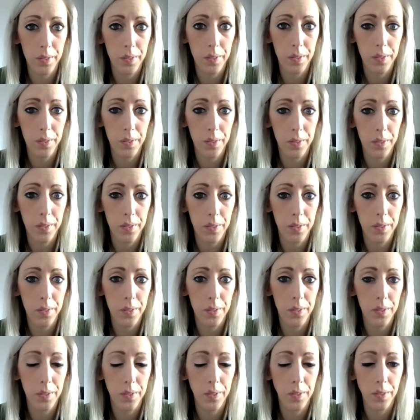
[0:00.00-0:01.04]

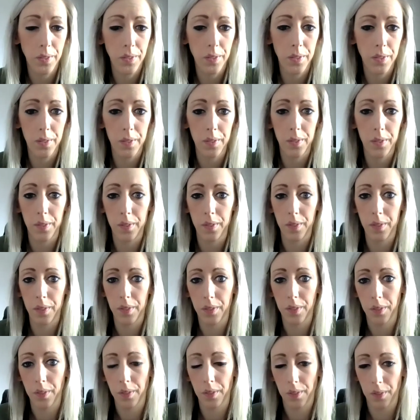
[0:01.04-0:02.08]

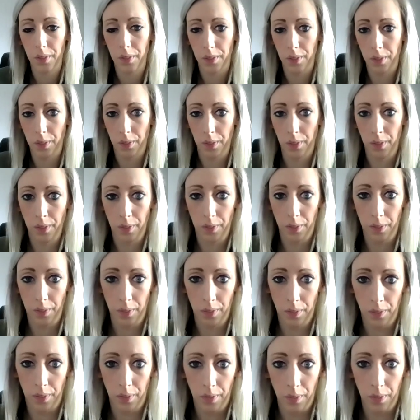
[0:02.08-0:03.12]

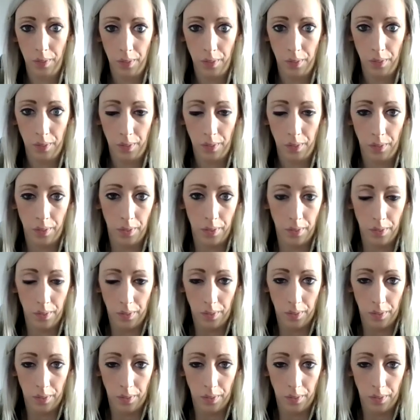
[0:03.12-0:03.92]
The person shown says nothing.